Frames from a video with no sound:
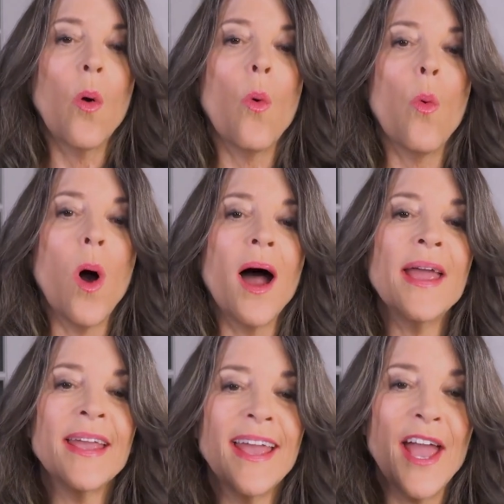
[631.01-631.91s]

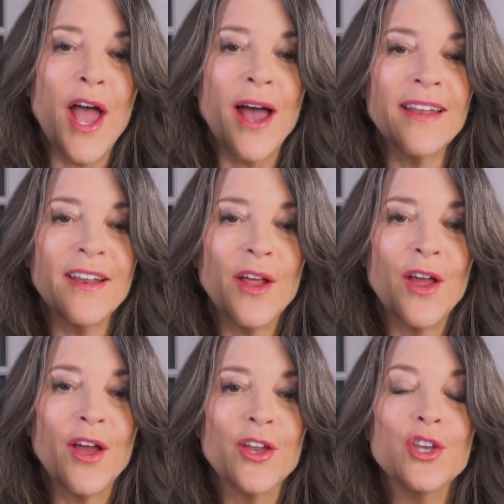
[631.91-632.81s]
Why can't
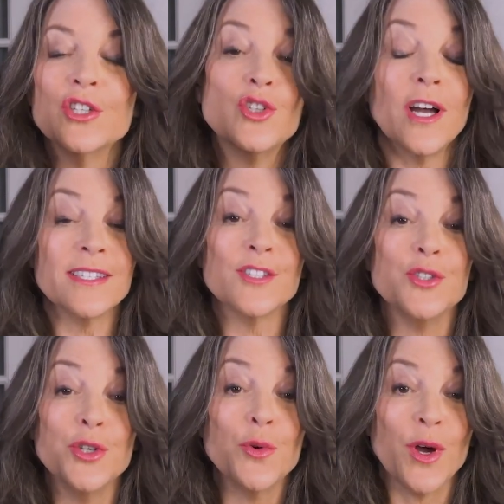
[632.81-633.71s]
you just
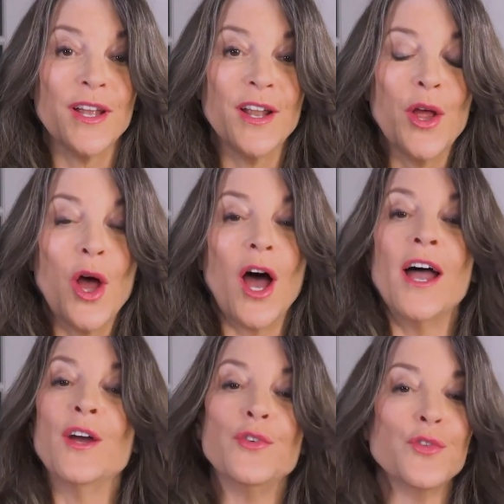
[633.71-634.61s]
do it?
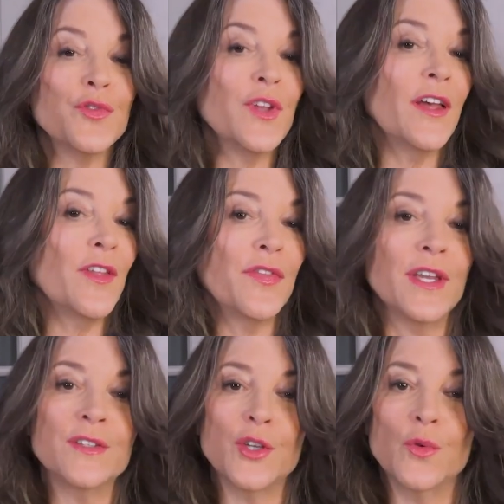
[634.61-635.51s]
I understand the
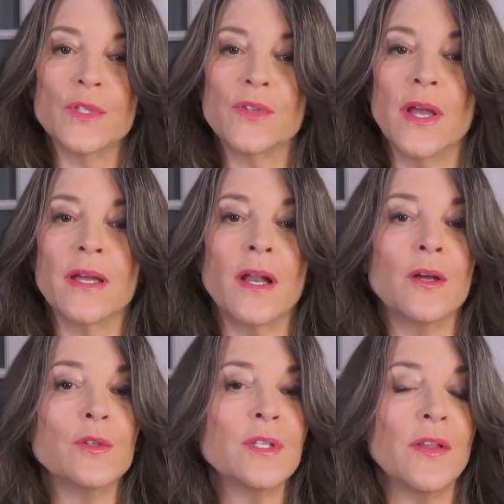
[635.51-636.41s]
things that you were saying, and I
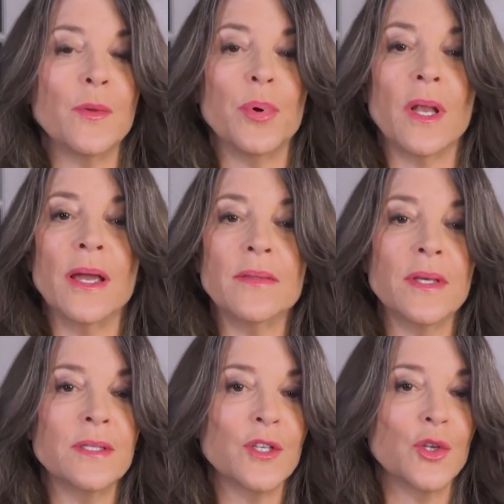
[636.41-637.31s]
understand the polite
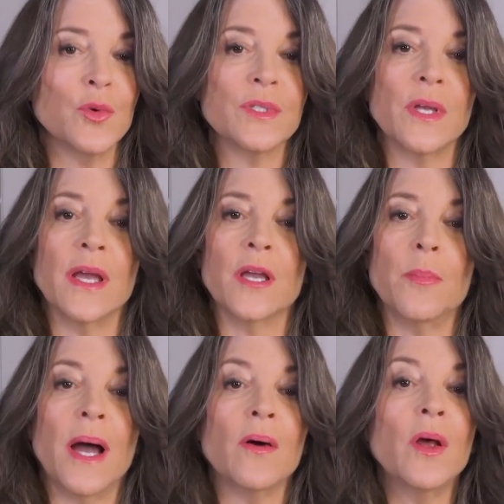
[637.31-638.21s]
things that you were saying
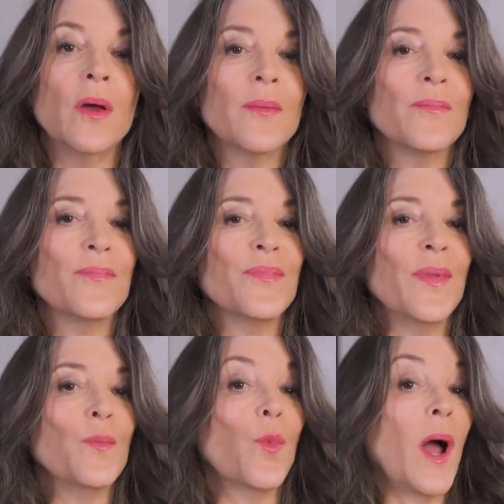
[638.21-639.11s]
about
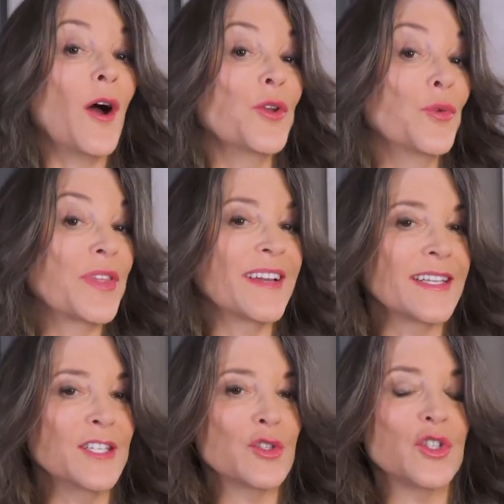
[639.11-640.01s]
how you think
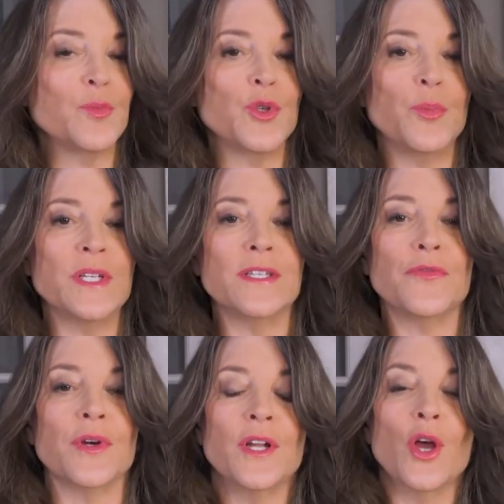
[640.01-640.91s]
leadership should be
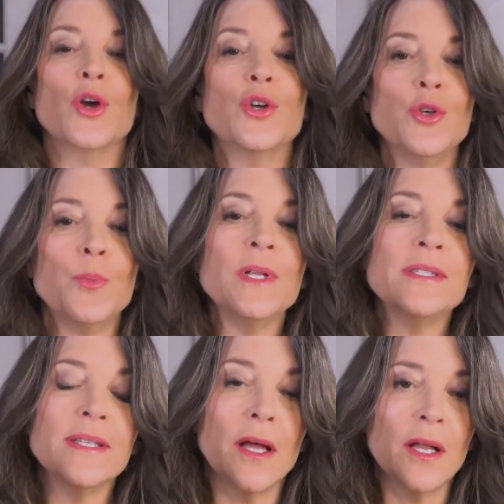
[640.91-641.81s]
different. Could you
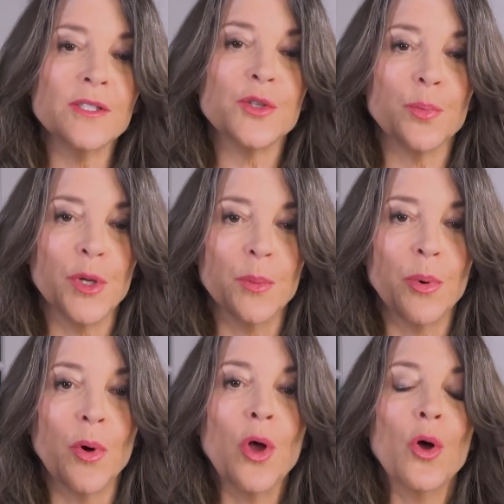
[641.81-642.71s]
please tell us the
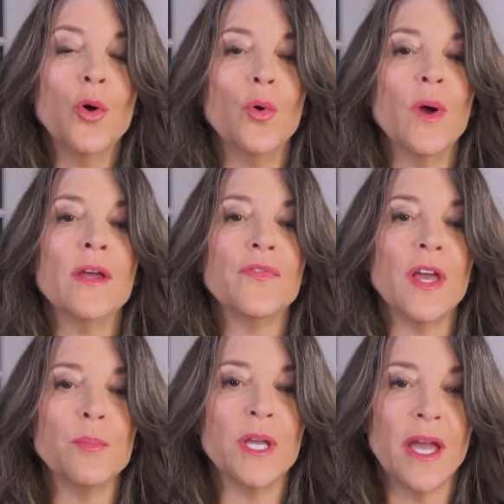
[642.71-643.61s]
people who, if
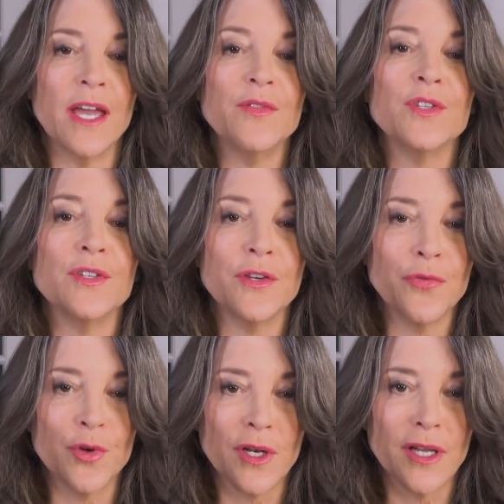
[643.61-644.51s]
they behaved
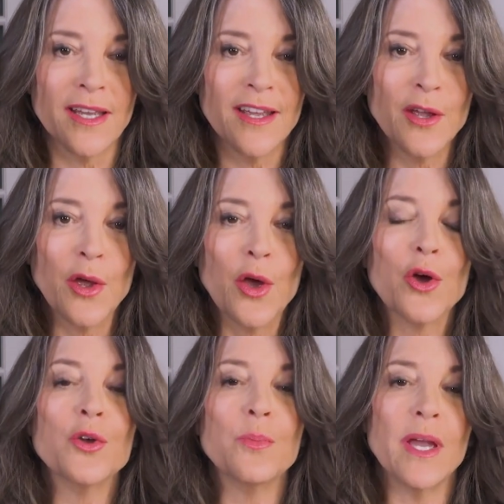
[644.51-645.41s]
differently,
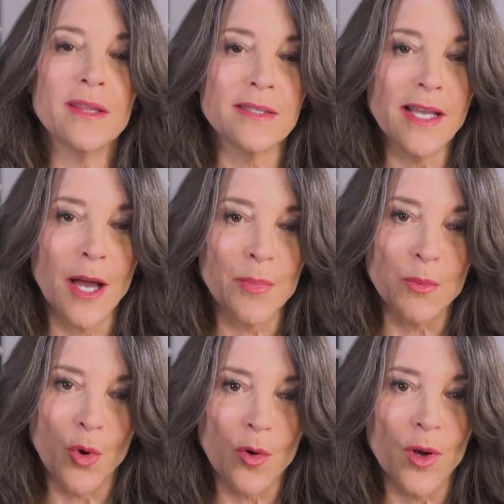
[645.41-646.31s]
could make this happen
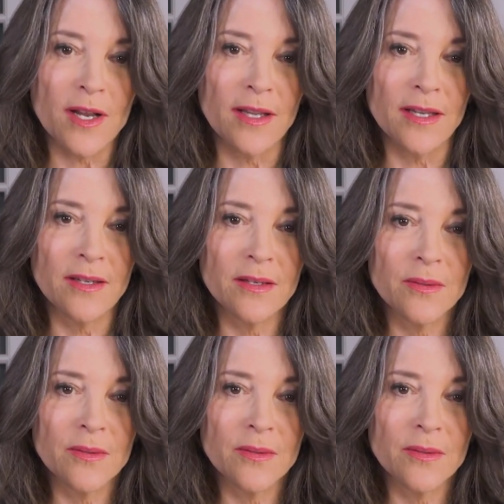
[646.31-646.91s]
more quickly?